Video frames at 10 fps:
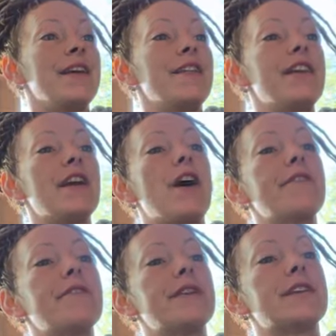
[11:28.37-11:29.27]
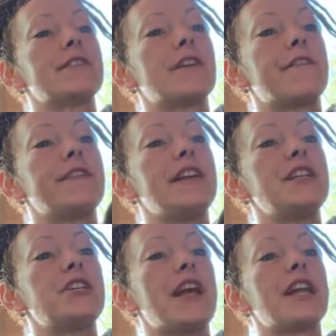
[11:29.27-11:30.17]
The otherness of
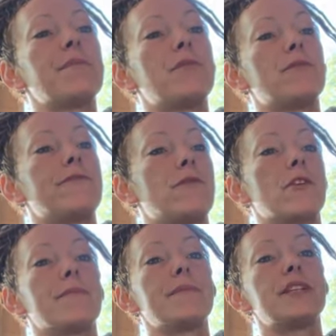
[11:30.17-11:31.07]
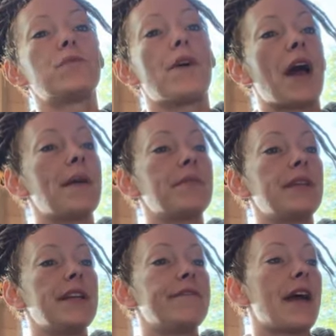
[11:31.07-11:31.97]
each animal form is what I
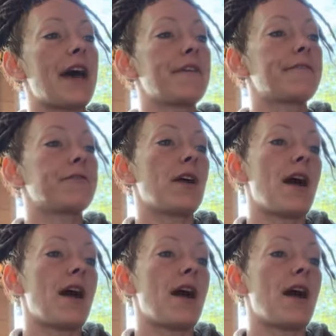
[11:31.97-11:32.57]
believe Adolf,